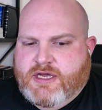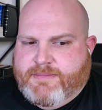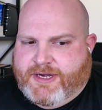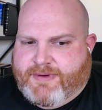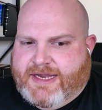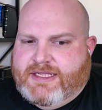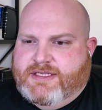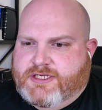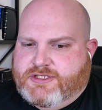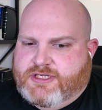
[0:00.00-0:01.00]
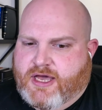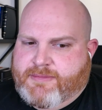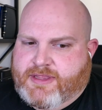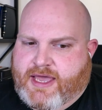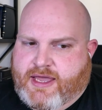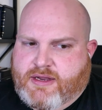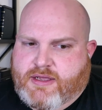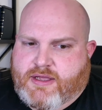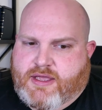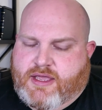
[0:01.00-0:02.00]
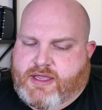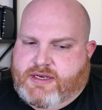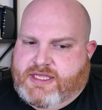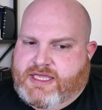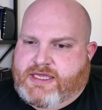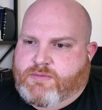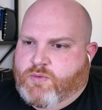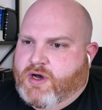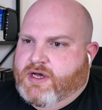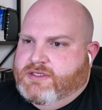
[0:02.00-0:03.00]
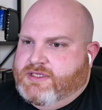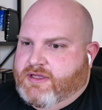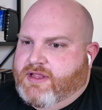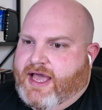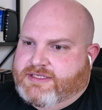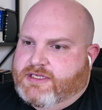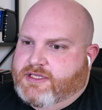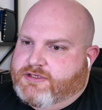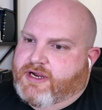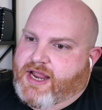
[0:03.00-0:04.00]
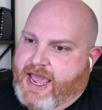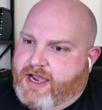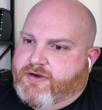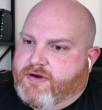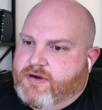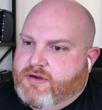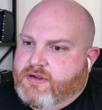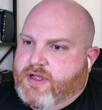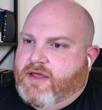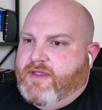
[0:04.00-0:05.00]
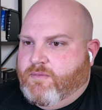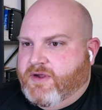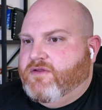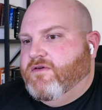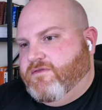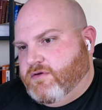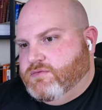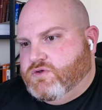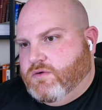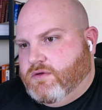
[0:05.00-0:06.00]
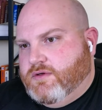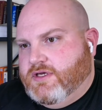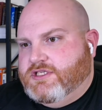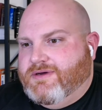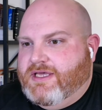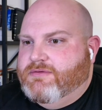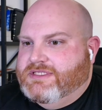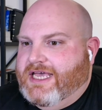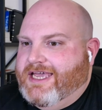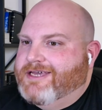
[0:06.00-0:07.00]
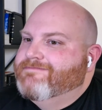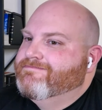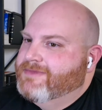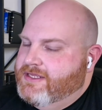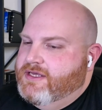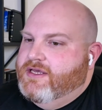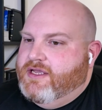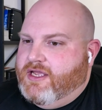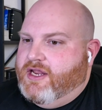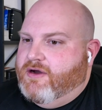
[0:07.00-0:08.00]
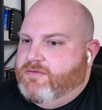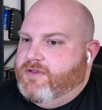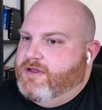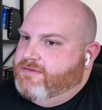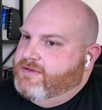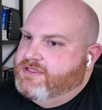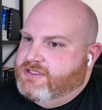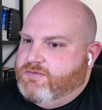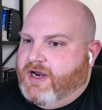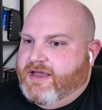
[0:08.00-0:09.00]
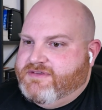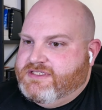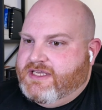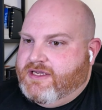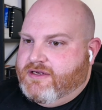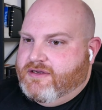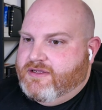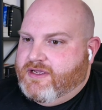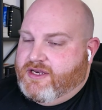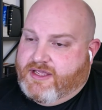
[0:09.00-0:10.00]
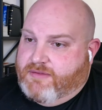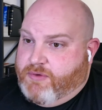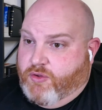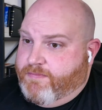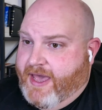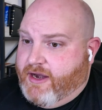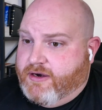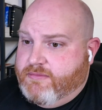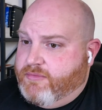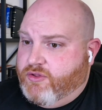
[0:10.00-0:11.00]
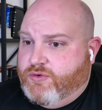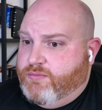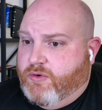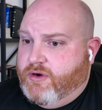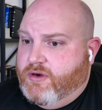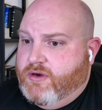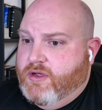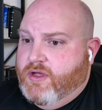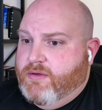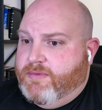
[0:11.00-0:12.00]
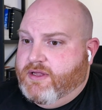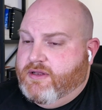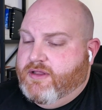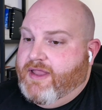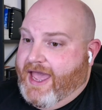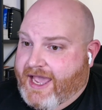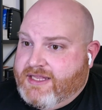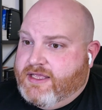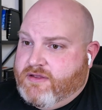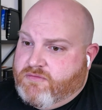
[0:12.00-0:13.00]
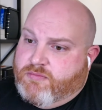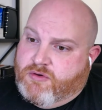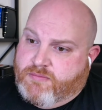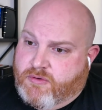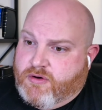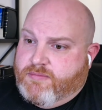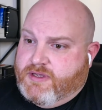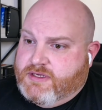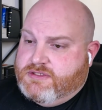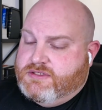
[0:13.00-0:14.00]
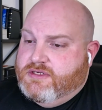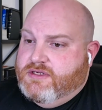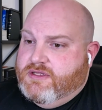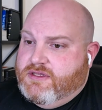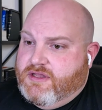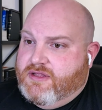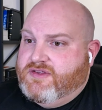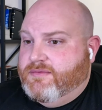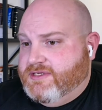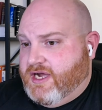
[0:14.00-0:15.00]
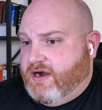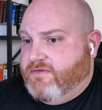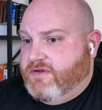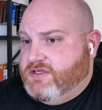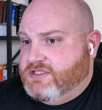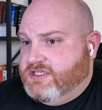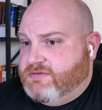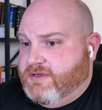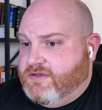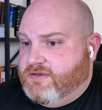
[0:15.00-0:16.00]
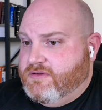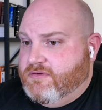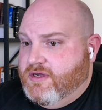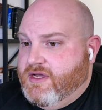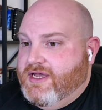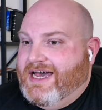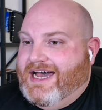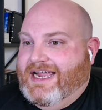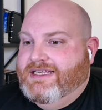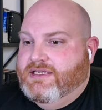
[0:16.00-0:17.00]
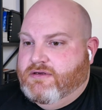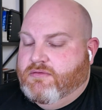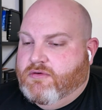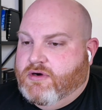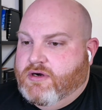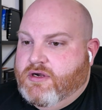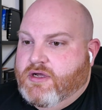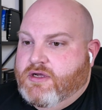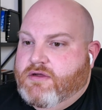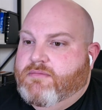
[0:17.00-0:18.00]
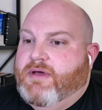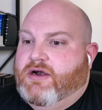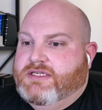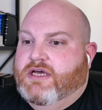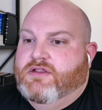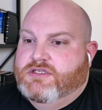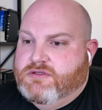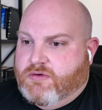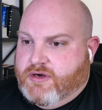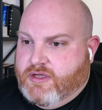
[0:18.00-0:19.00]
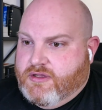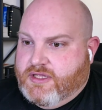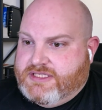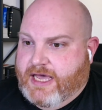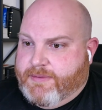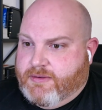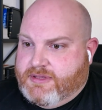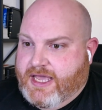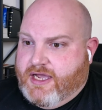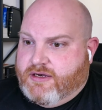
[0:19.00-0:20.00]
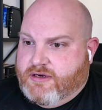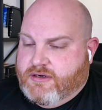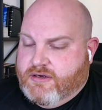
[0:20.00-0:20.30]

my directing teacher taught me that, and he was a classically trained actor and then went to film school. And so he was like, you know, this is what I've seen. And both matter. Both are important. But the acting is more important because the cinematography is just meant to heighten or better tell the story that's happening with the actor.